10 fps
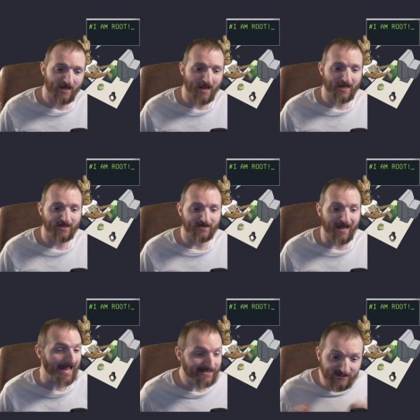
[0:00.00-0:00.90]
and
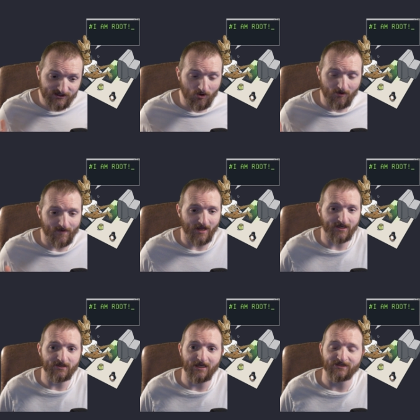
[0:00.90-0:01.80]
i didn't know about
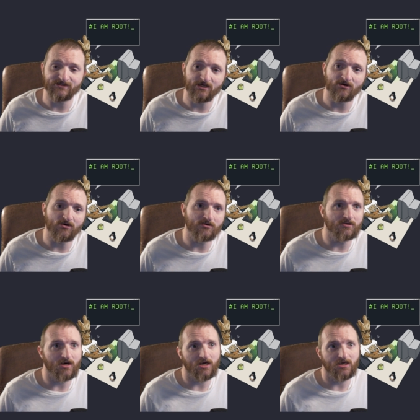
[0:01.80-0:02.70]
it
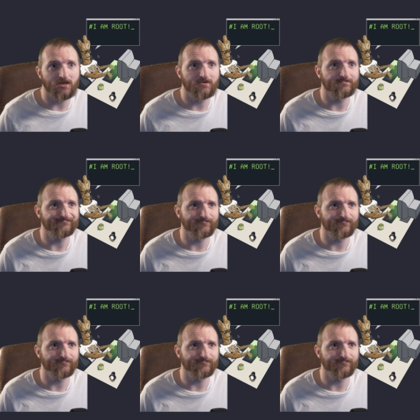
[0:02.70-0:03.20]
until um,